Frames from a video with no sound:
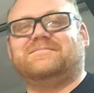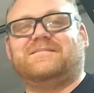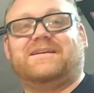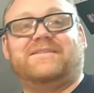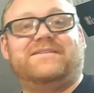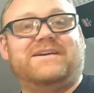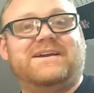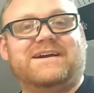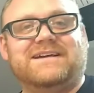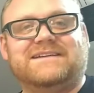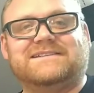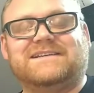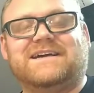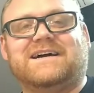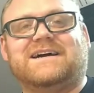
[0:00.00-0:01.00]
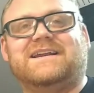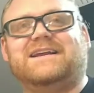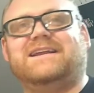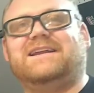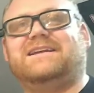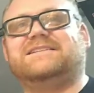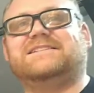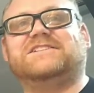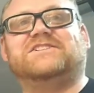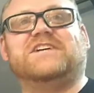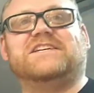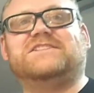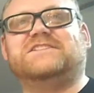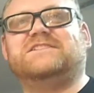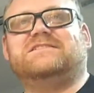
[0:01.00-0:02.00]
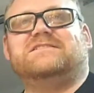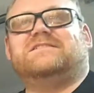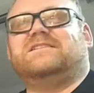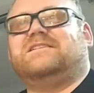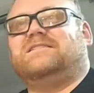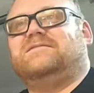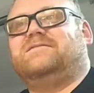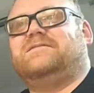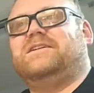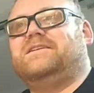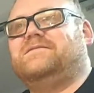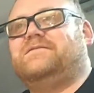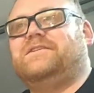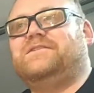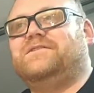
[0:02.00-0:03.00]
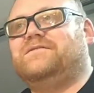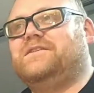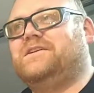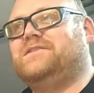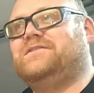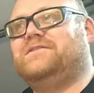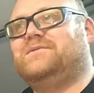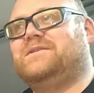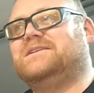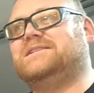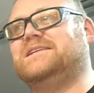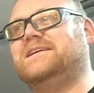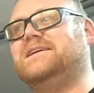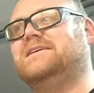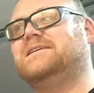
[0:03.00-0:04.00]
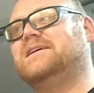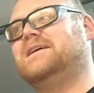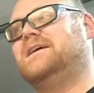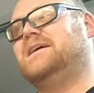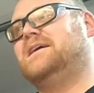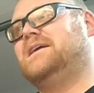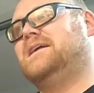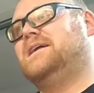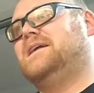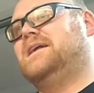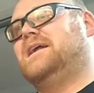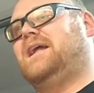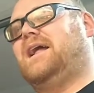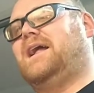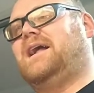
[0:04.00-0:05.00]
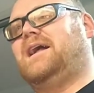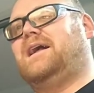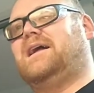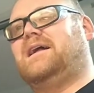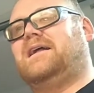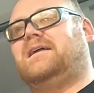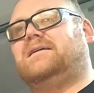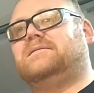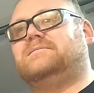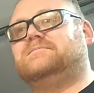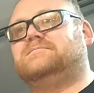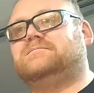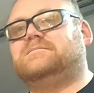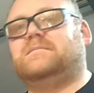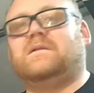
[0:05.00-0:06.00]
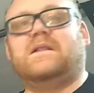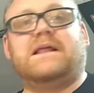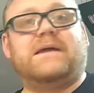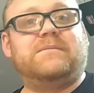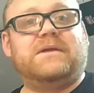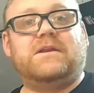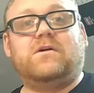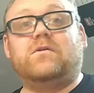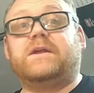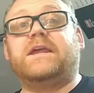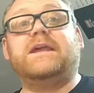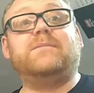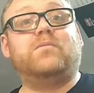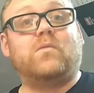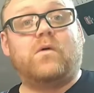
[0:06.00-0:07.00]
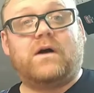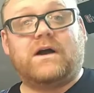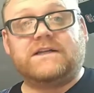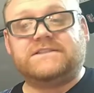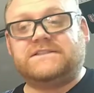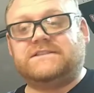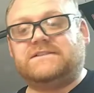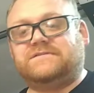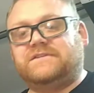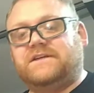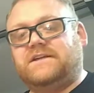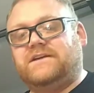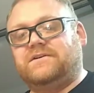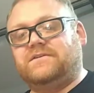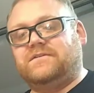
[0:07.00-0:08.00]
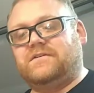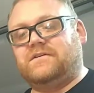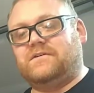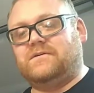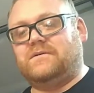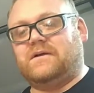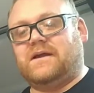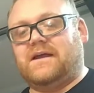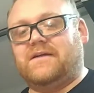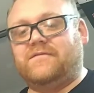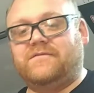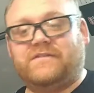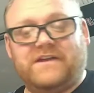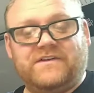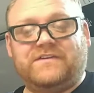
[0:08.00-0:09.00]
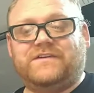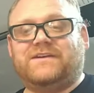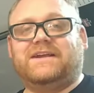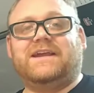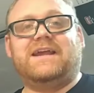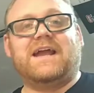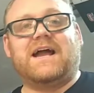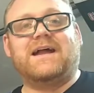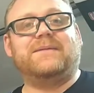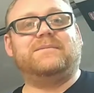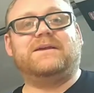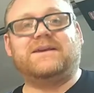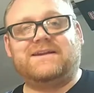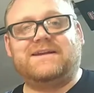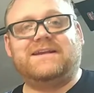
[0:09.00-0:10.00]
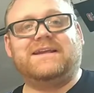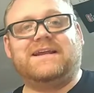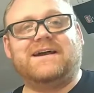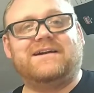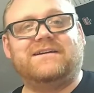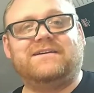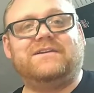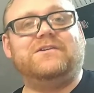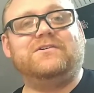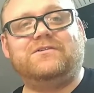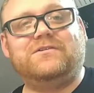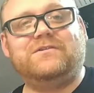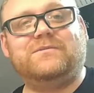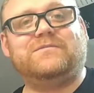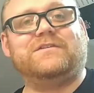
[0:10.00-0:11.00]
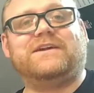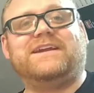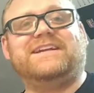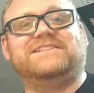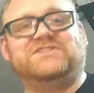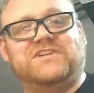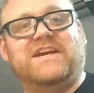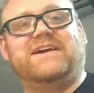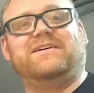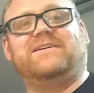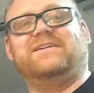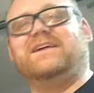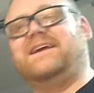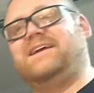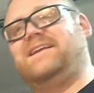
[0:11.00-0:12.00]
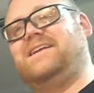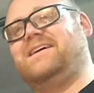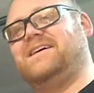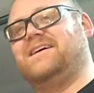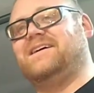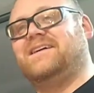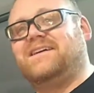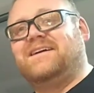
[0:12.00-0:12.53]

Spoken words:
If you guys got any suggestions on future videos you want to see, let me know. Keep watching the videos though. Eventually I'm gonna get out of YouTube freaking jail, and